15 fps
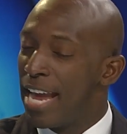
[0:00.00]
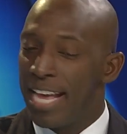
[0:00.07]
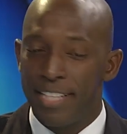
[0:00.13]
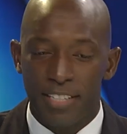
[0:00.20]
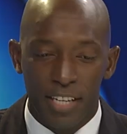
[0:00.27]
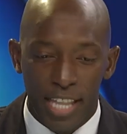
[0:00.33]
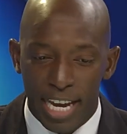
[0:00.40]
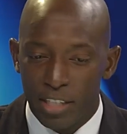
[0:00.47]

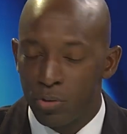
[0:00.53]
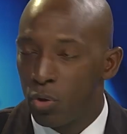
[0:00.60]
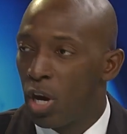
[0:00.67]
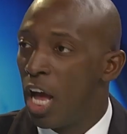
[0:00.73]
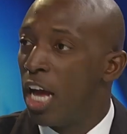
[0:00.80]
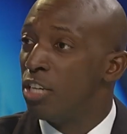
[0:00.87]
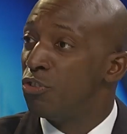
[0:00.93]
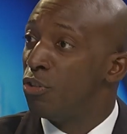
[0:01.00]
intellectual
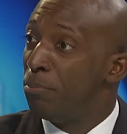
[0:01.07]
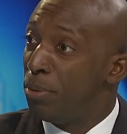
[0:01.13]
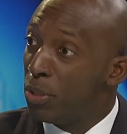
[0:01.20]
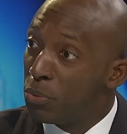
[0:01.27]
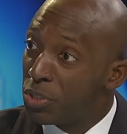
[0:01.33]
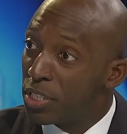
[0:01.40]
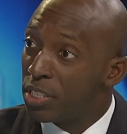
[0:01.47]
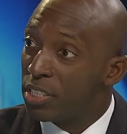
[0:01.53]

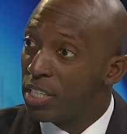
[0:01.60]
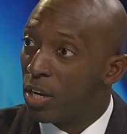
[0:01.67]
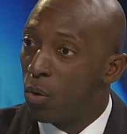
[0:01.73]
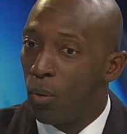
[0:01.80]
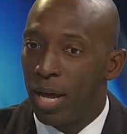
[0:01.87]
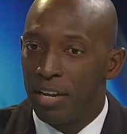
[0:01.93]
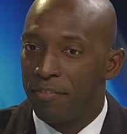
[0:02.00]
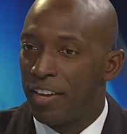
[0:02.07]
contributions and
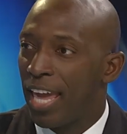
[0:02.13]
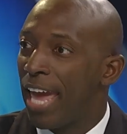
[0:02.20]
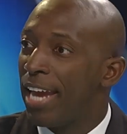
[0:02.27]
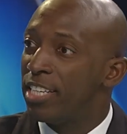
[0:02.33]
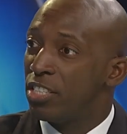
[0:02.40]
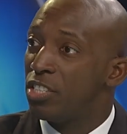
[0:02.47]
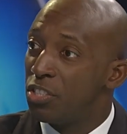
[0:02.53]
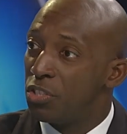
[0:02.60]

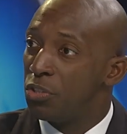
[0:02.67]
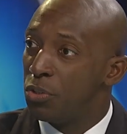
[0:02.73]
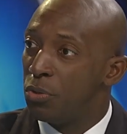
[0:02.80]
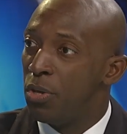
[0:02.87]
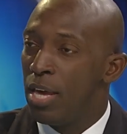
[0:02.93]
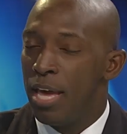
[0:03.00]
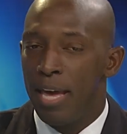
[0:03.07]
qualifications to